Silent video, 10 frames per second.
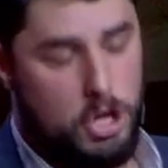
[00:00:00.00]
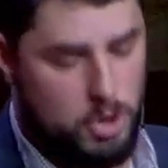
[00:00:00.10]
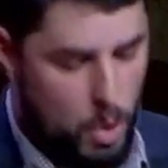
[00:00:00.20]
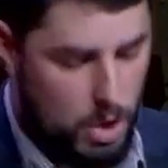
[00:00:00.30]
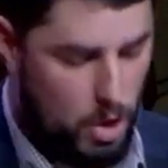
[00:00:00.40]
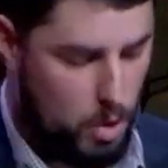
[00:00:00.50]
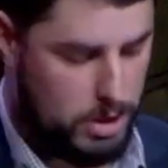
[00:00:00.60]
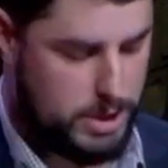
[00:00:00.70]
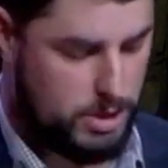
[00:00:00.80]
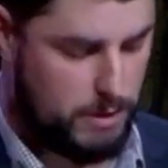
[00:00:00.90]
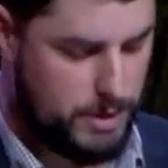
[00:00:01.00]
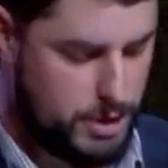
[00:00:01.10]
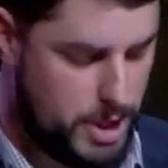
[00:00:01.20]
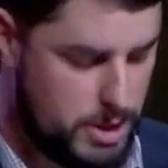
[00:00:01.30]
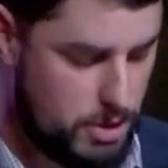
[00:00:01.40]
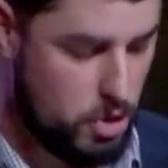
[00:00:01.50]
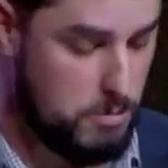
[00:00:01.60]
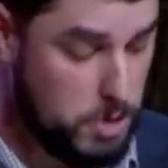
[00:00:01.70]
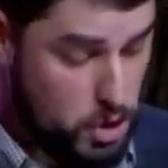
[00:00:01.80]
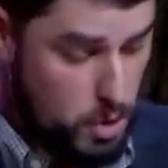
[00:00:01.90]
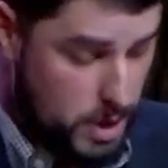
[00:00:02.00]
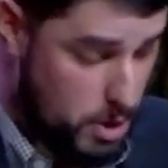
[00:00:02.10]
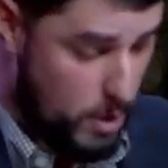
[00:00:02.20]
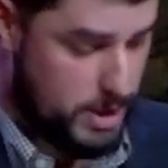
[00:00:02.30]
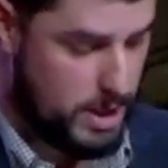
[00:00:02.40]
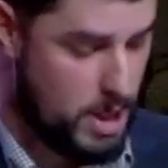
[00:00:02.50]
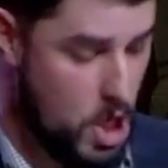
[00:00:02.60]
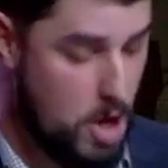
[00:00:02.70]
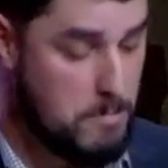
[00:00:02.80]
your holy servant Jesus whom you anointed